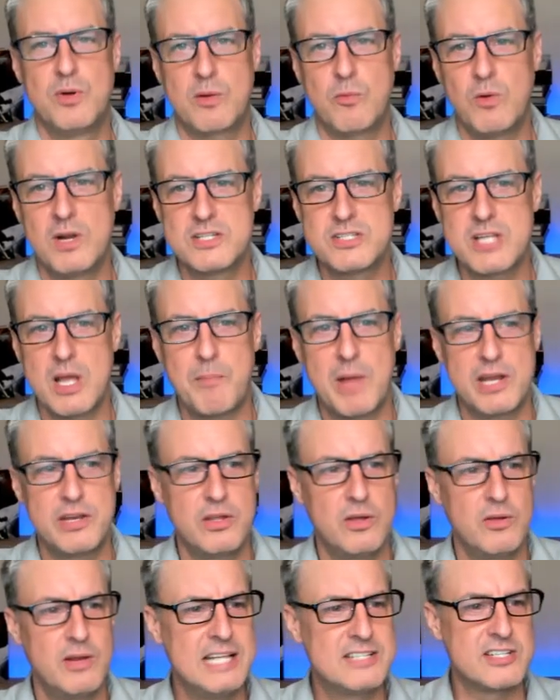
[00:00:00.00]
What is up, my
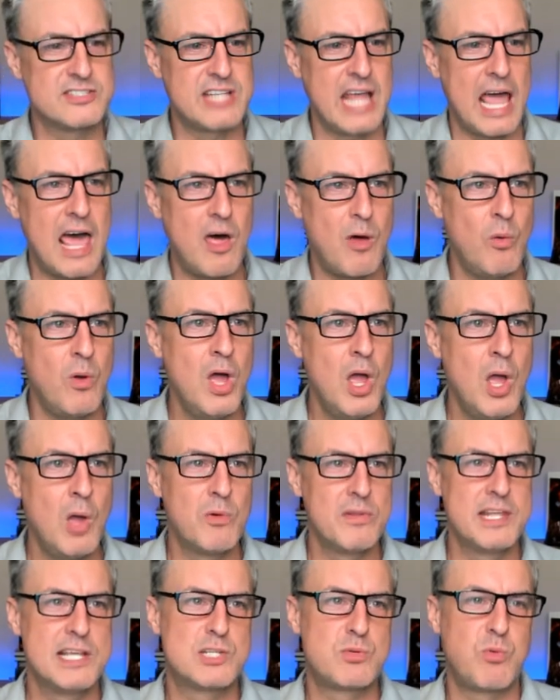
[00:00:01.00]
dude? He says, how will
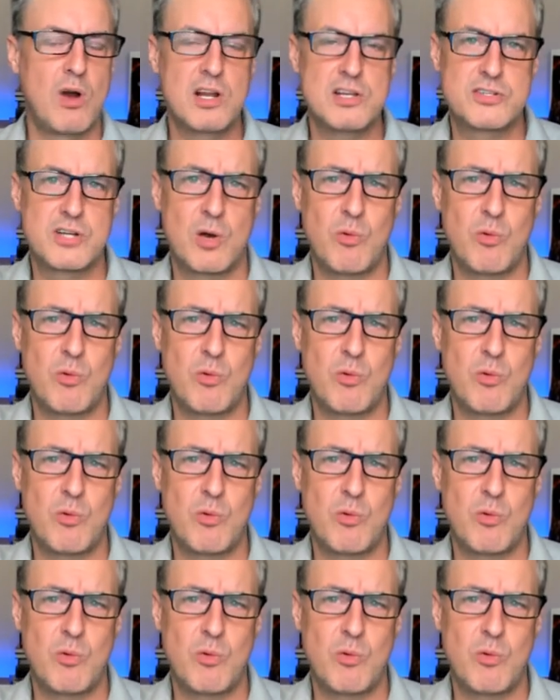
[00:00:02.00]
these work, sir?